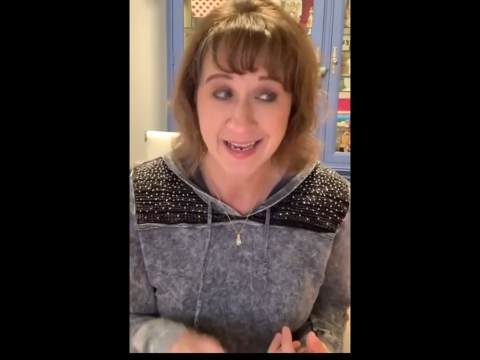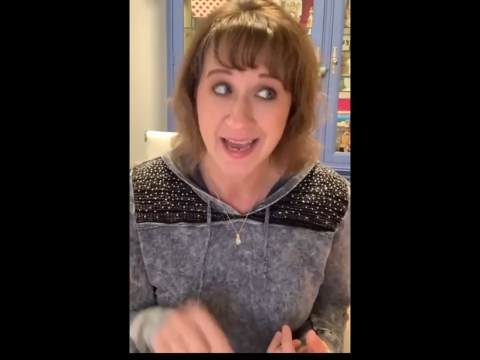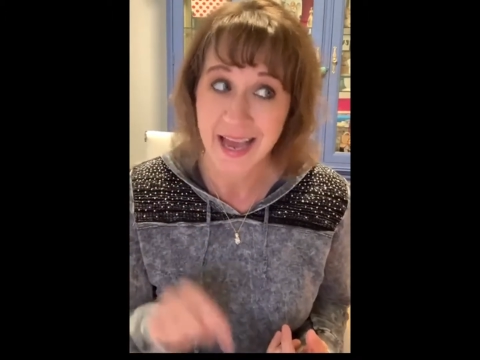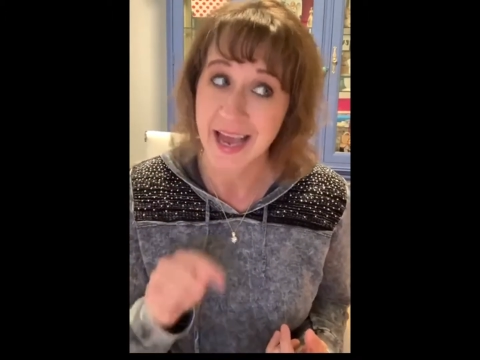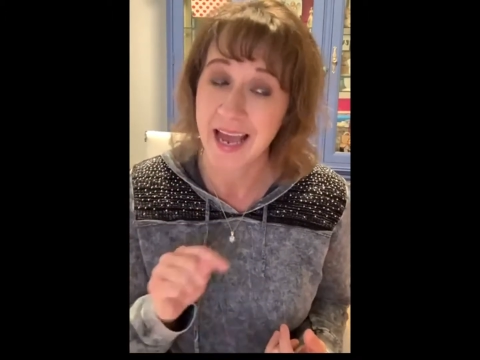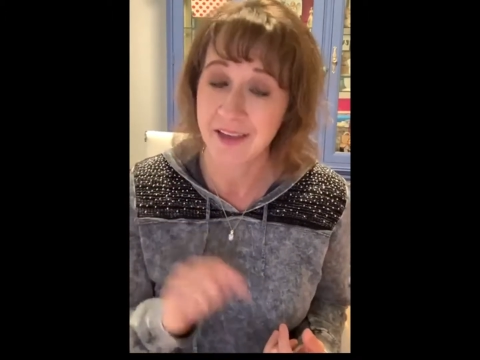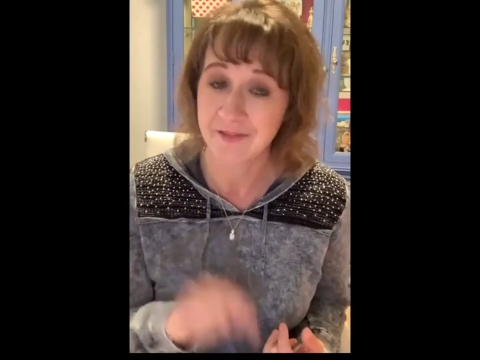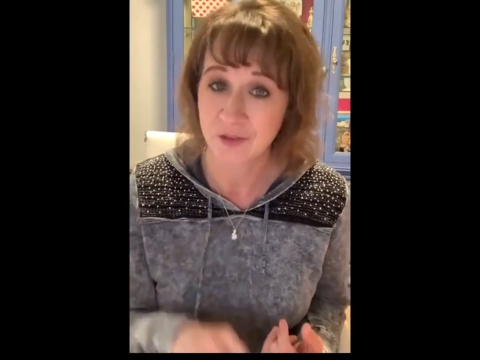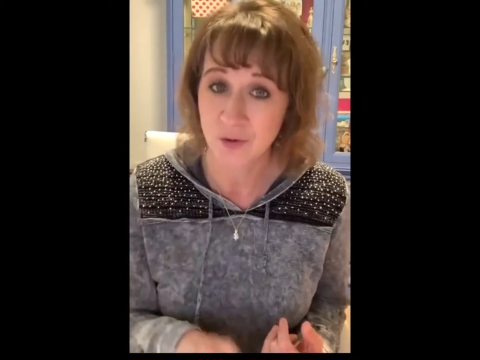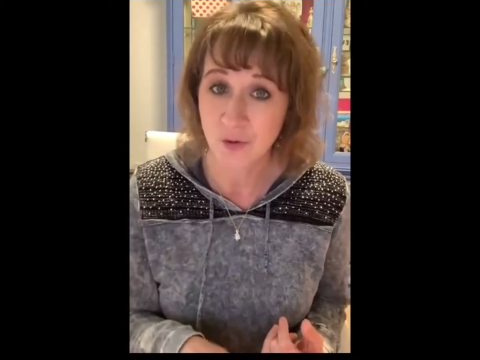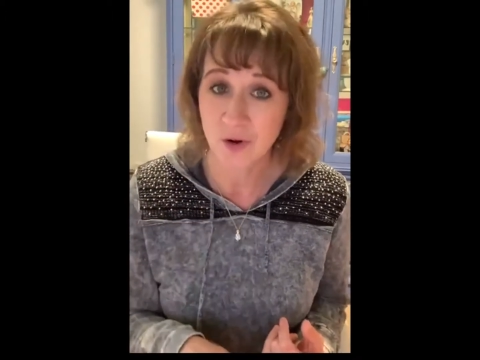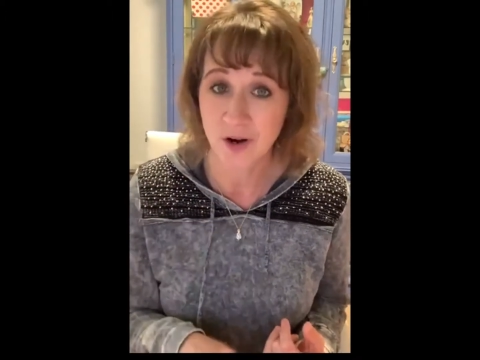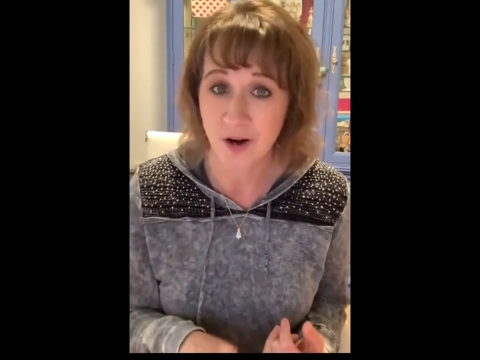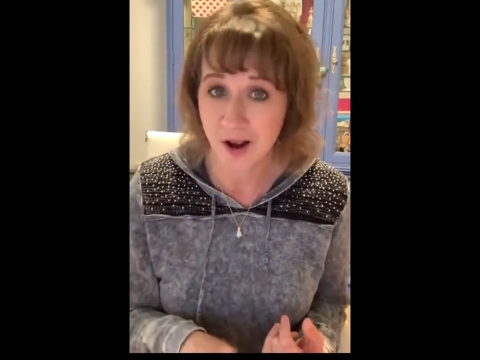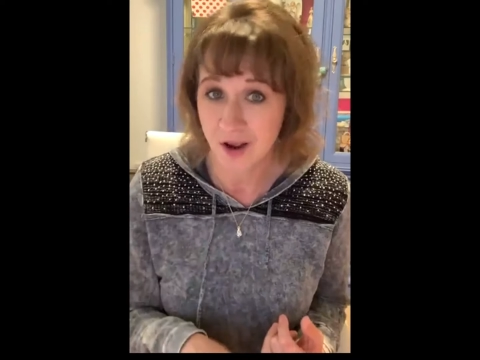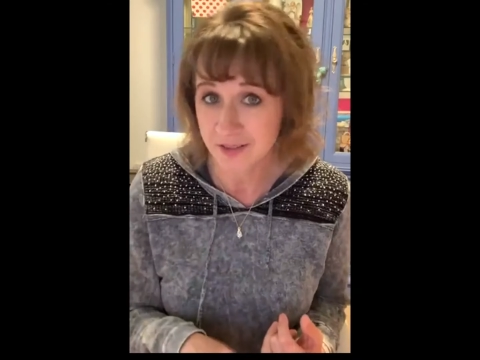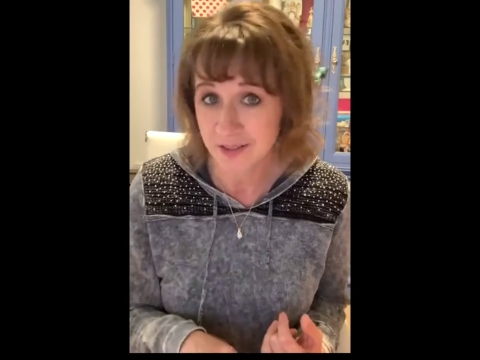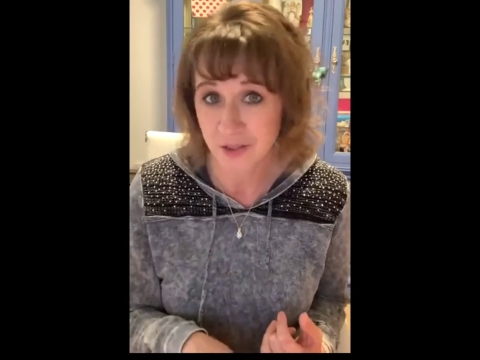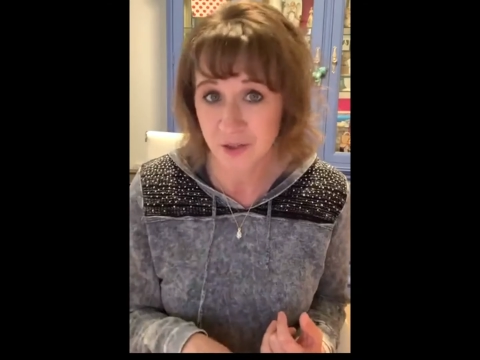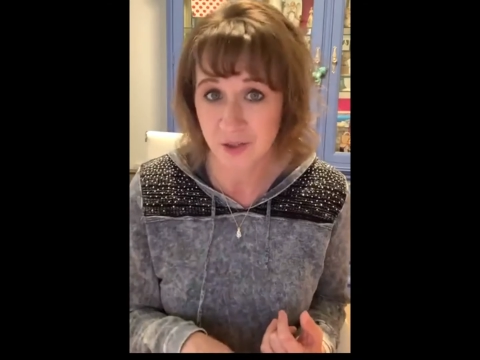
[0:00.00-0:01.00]
have your
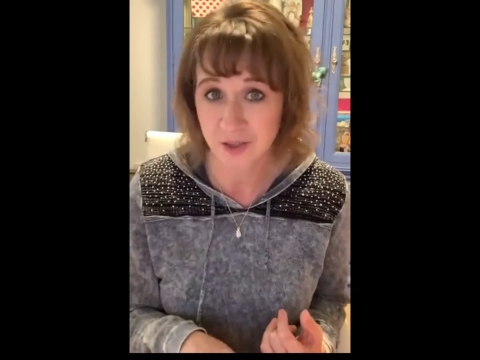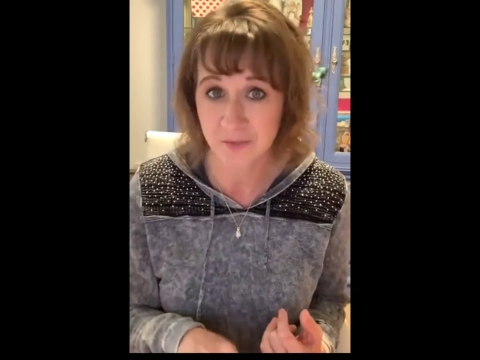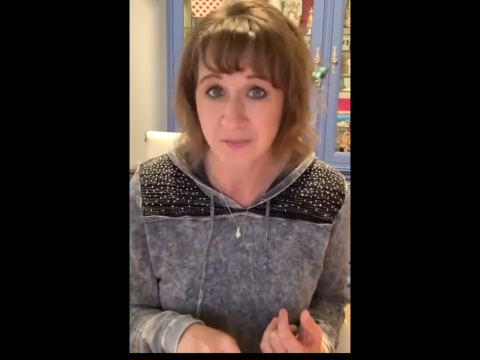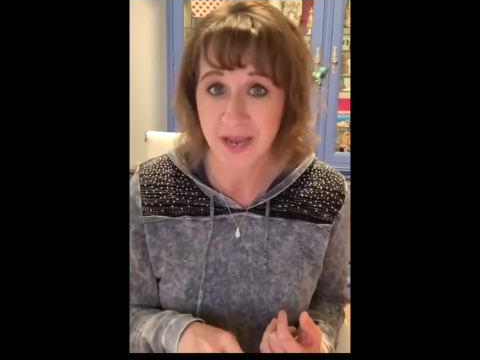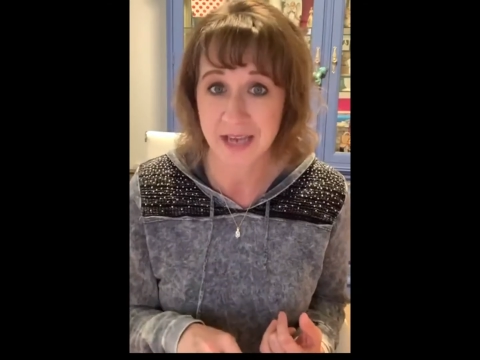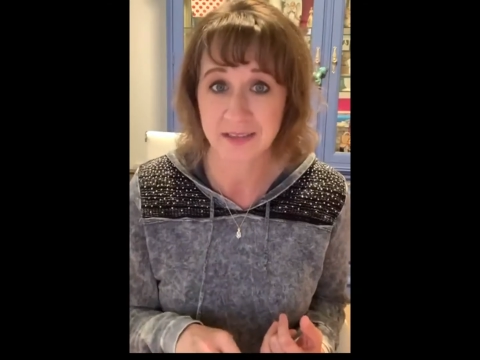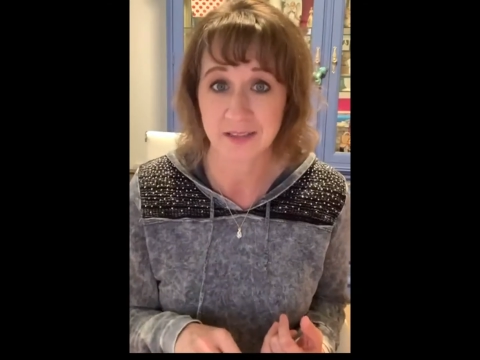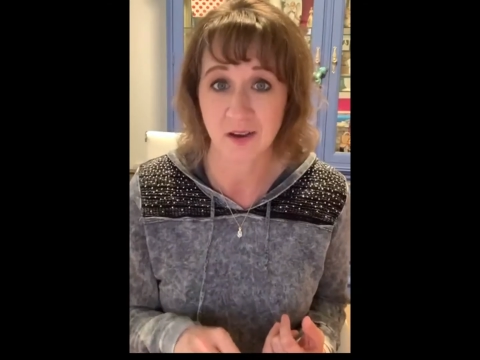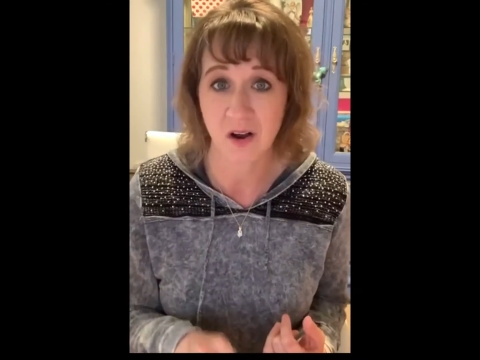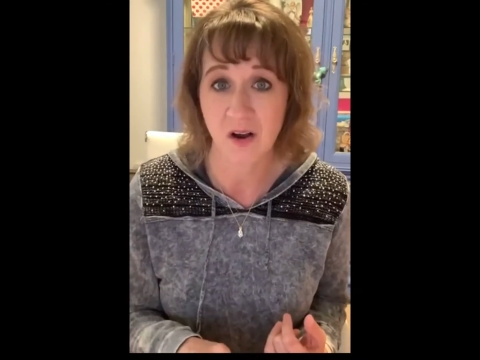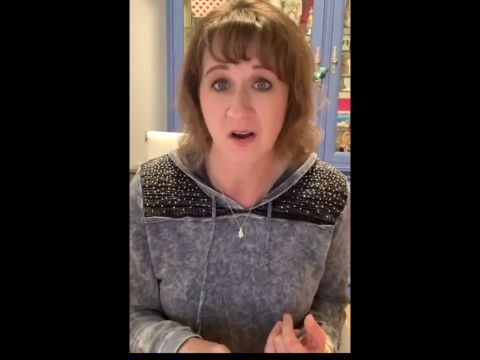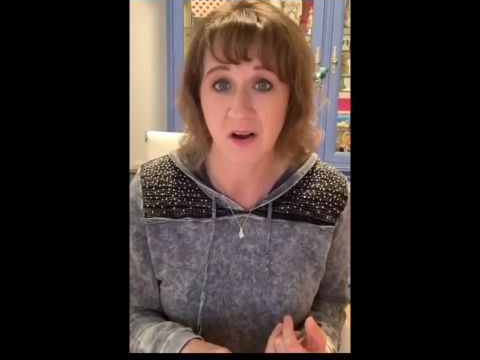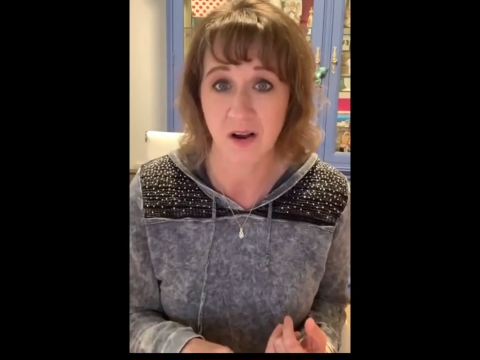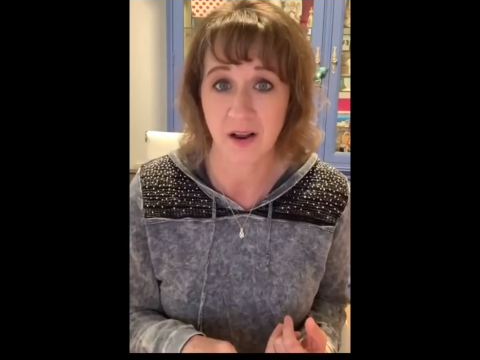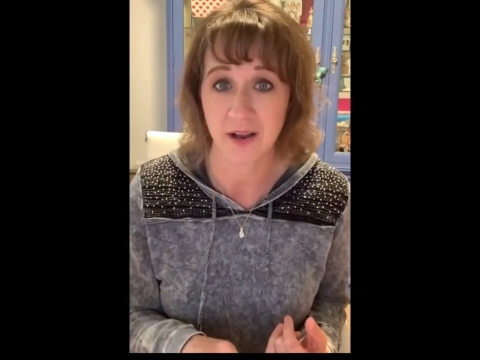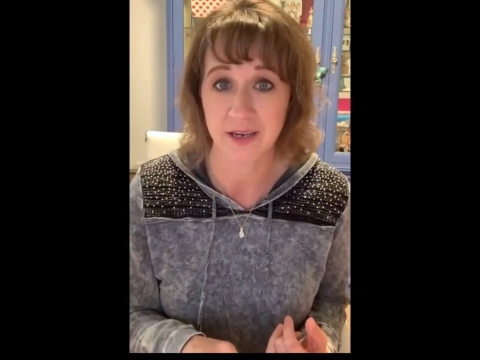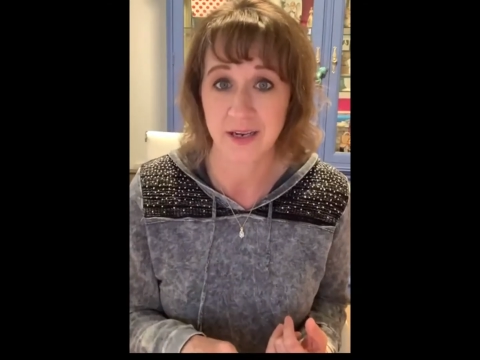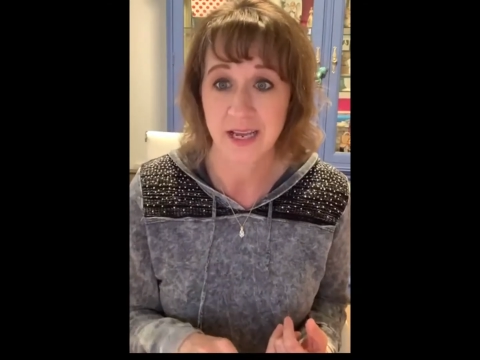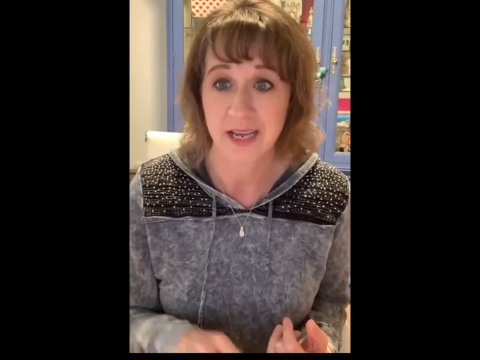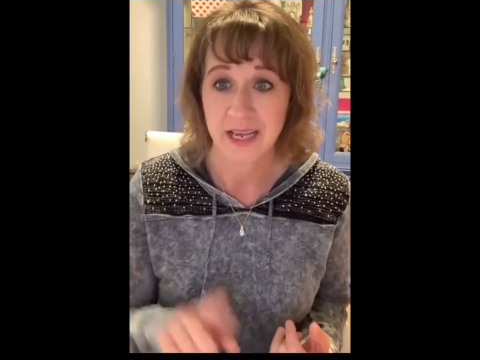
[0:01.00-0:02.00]
oxygen mask
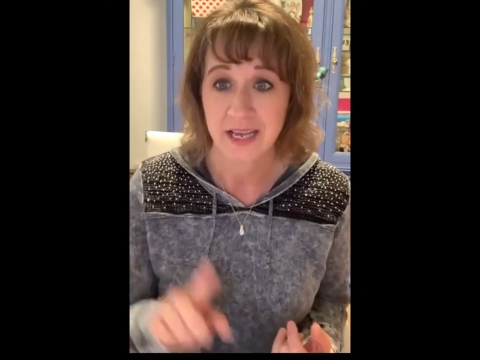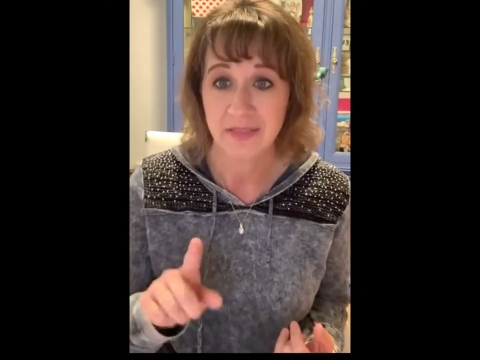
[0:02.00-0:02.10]
on,